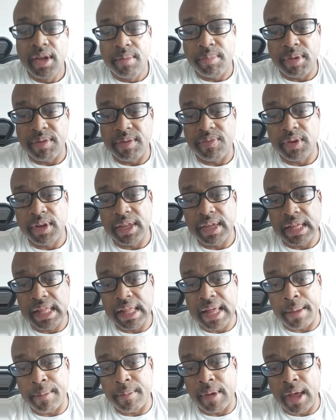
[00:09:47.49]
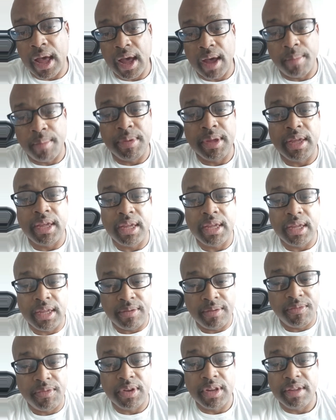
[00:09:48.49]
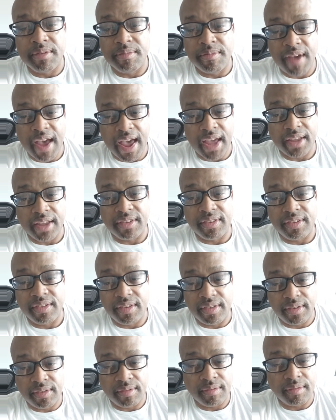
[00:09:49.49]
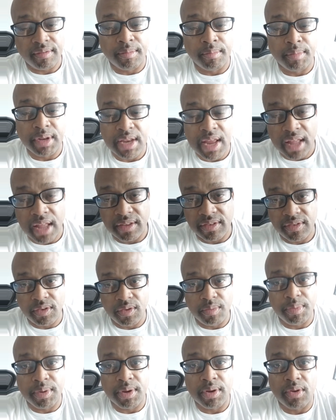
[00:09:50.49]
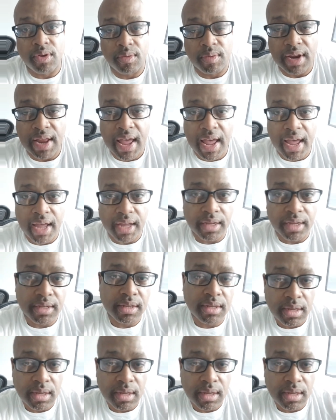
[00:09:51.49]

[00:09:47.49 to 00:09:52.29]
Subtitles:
Be fully vaxxed but not stupid or relaxed.